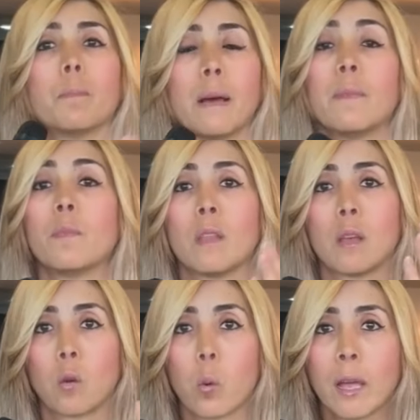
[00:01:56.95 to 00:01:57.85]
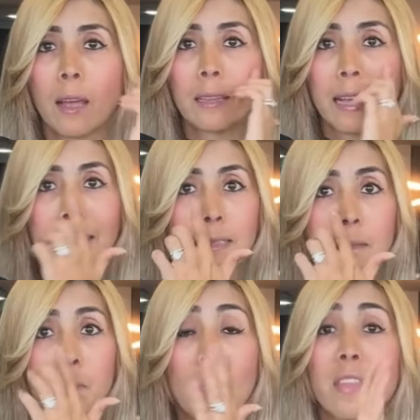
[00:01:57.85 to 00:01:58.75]
But quick
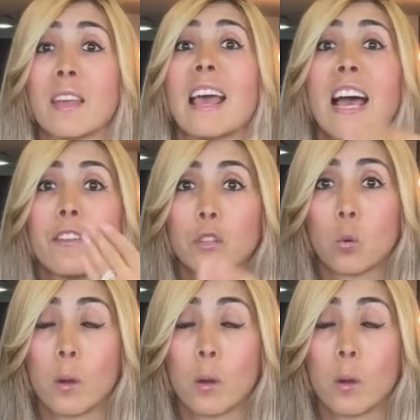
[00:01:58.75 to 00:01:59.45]
glance, and then after,